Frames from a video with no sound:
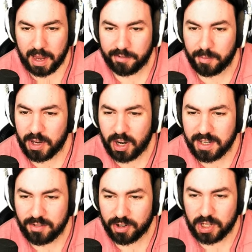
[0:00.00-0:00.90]
From there, I
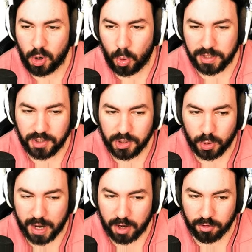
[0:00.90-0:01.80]
didn't really know what to
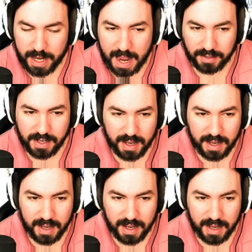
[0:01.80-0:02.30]
do or how to react.